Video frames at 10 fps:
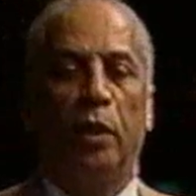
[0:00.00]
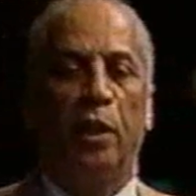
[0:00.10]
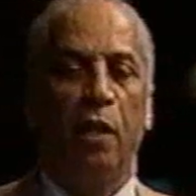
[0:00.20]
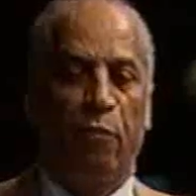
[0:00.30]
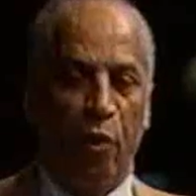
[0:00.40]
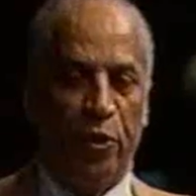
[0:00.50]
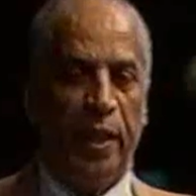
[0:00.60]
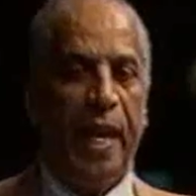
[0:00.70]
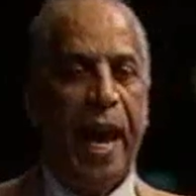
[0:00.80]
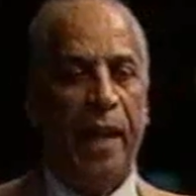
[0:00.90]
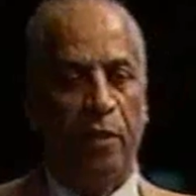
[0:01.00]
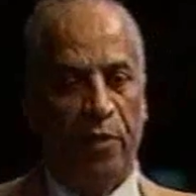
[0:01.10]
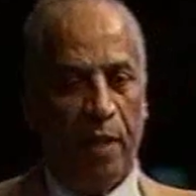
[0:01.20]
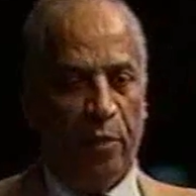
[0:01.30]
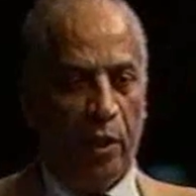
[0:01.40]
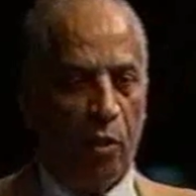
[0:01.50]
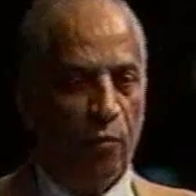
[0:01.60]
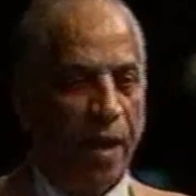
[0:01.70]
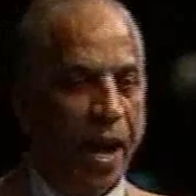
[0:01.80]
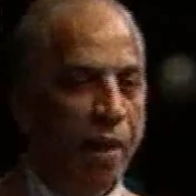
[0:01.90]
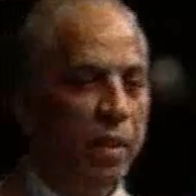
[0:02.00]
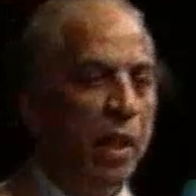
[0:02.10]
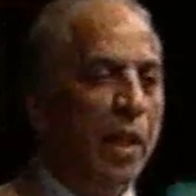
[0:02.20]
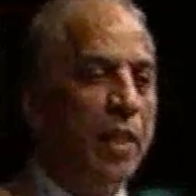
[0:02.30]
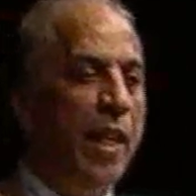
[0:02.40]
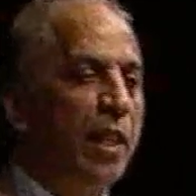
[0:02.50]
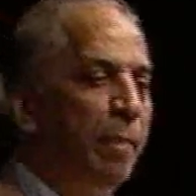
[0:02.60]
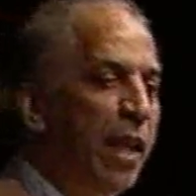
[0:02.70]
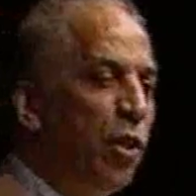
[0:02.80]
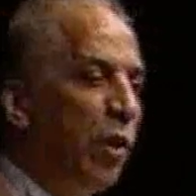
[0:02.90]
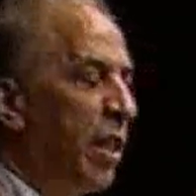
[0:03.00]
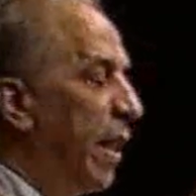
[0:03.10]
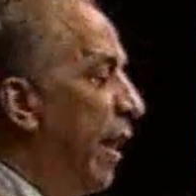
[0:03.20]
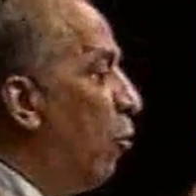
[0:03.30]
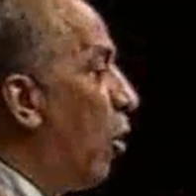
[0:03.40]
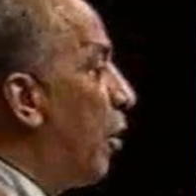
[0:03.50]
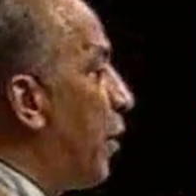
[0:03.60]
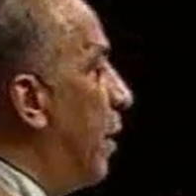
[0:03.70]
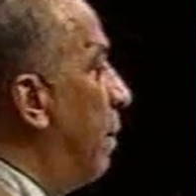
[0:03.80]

Diversity Act of 1705. It says to make sure this thing works,